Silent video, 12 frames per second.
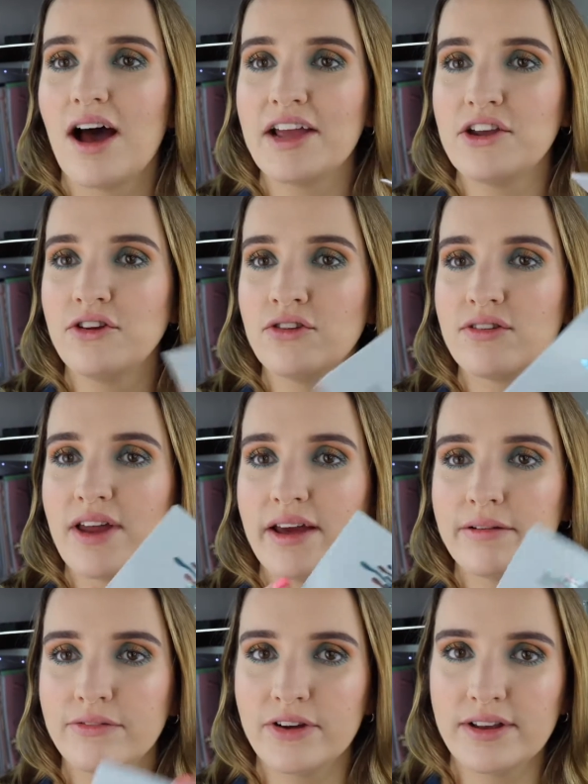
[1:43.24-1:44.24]

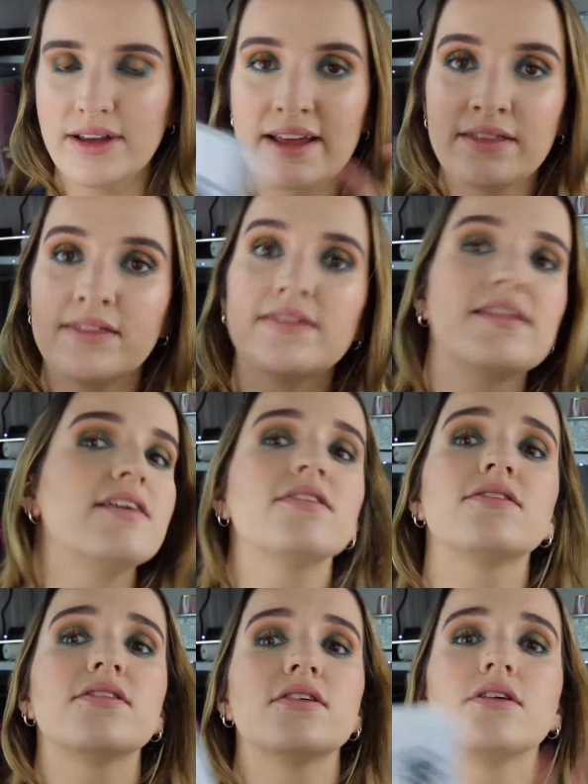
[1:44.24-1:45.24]
In
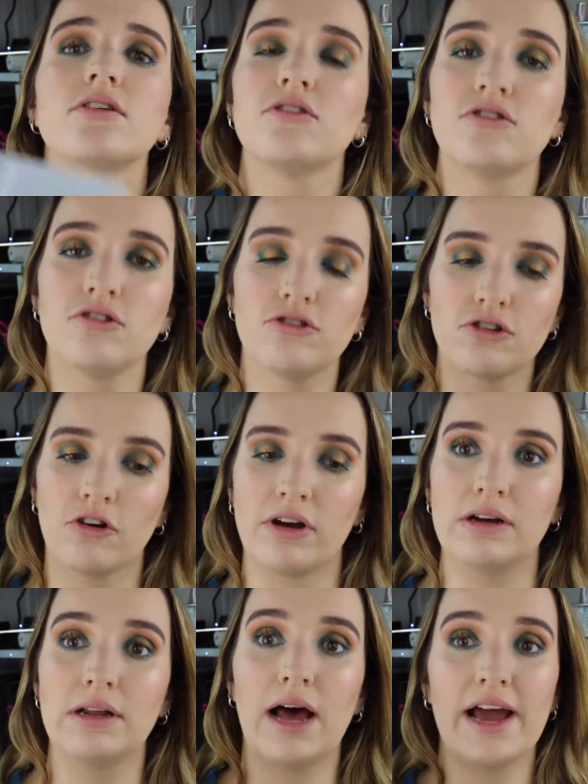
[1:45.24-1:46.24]
this
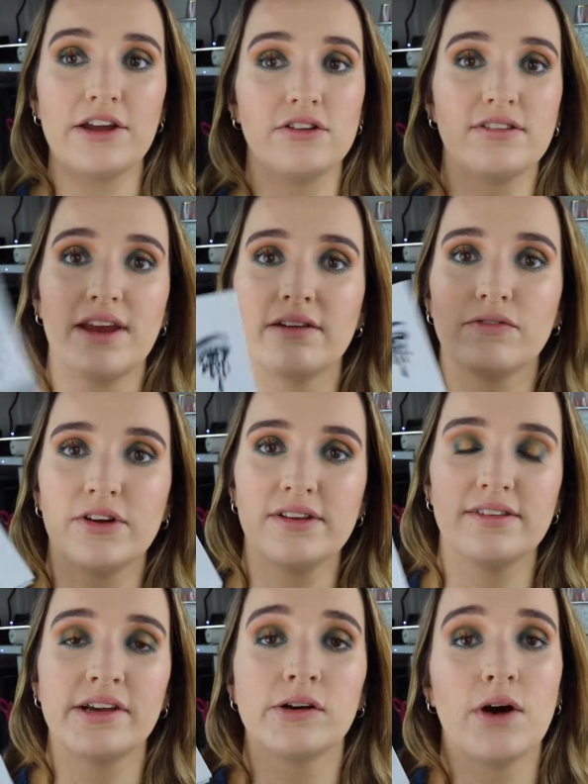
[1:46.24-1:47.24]
tutorial, I used every
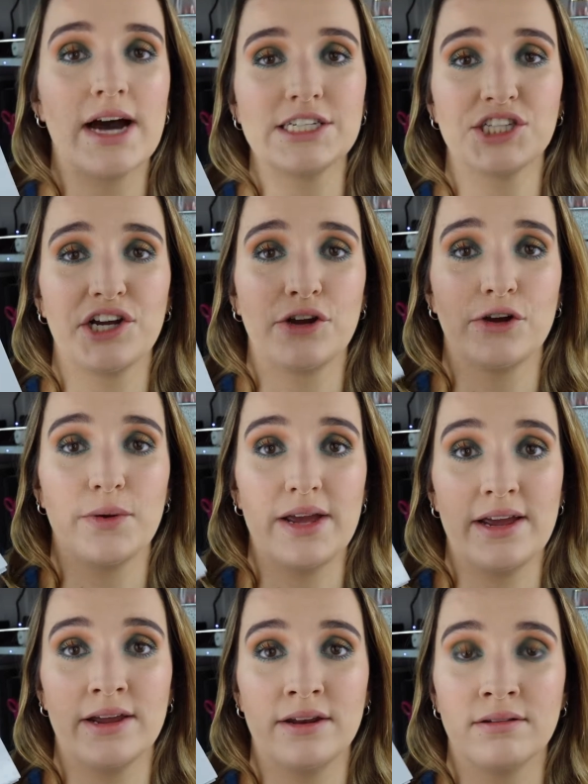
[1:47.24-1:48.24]
single eyeshadow
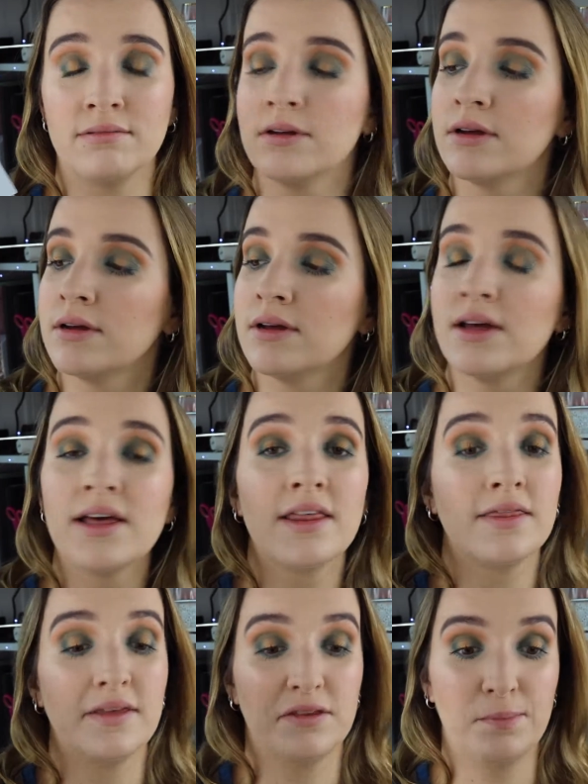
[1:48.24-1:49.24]
in
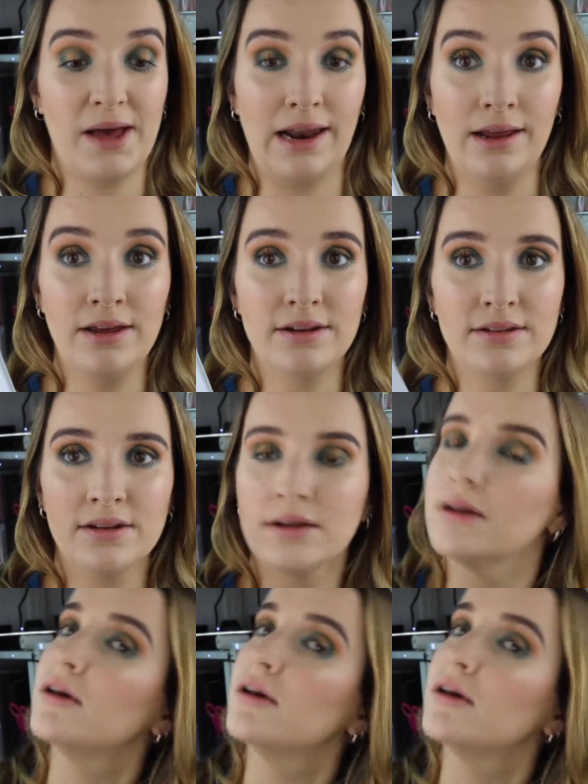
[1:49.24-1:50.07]
this palette.